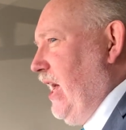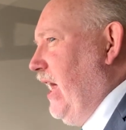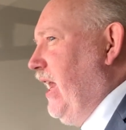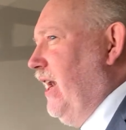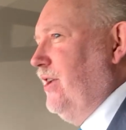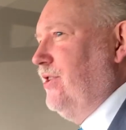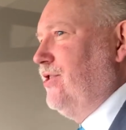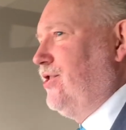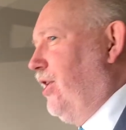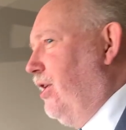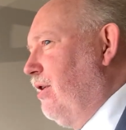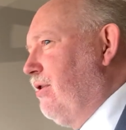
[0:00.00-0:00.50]

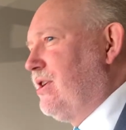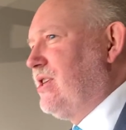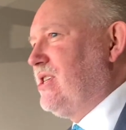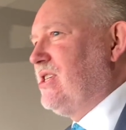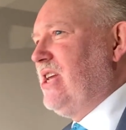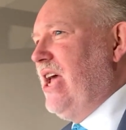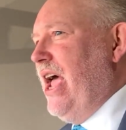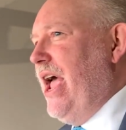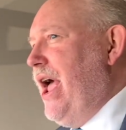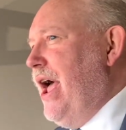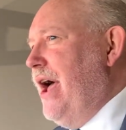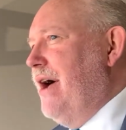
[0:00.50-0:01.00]
telling jokes
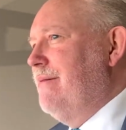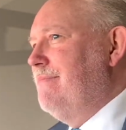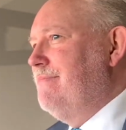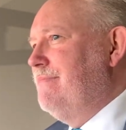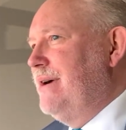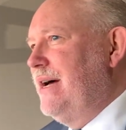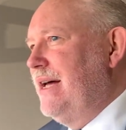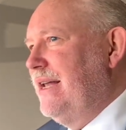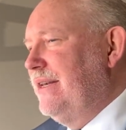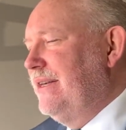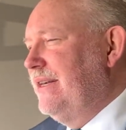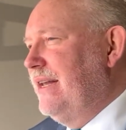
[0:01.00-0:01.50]
to him.
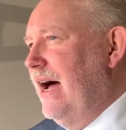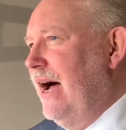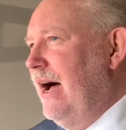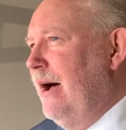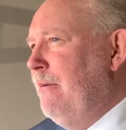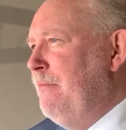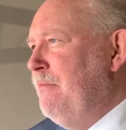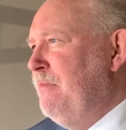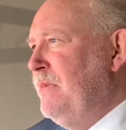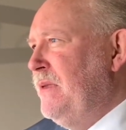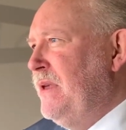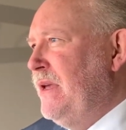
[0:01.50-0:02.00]
And
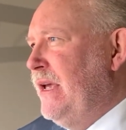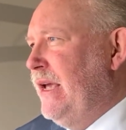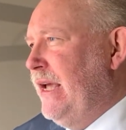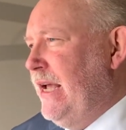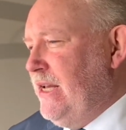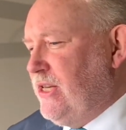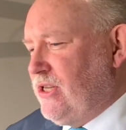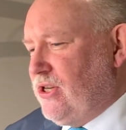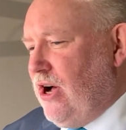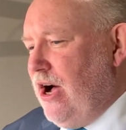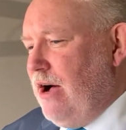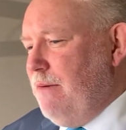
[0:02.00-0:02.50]

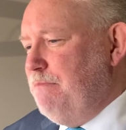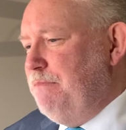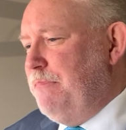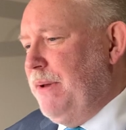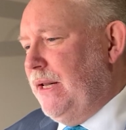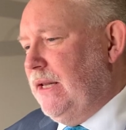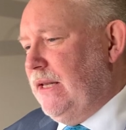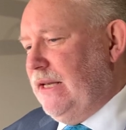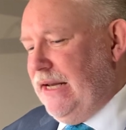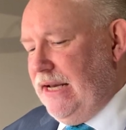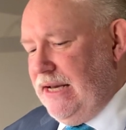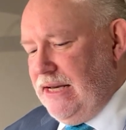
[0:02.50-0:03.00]
he saw
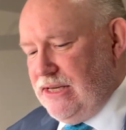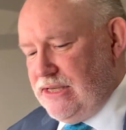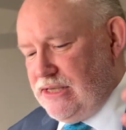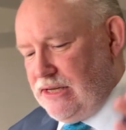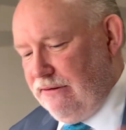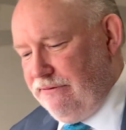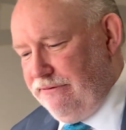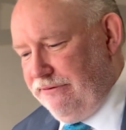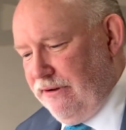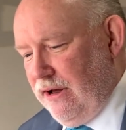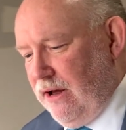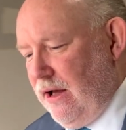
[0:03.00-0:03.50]
buildings
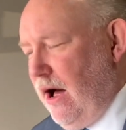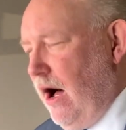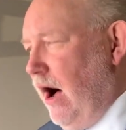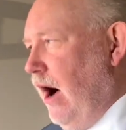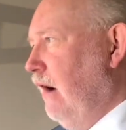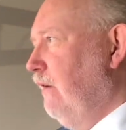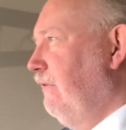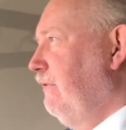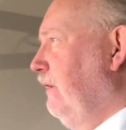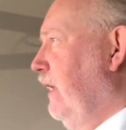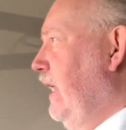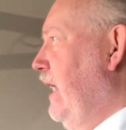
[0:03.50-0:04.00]

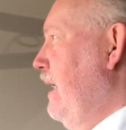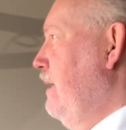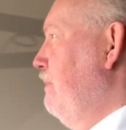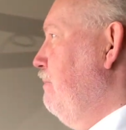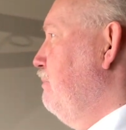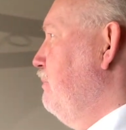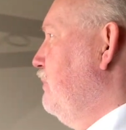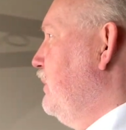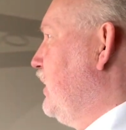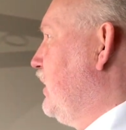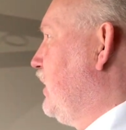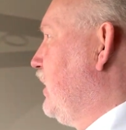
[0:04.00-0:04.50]
of
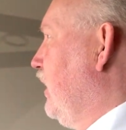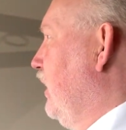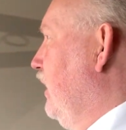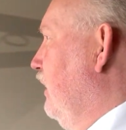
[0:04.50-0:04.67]
limbs,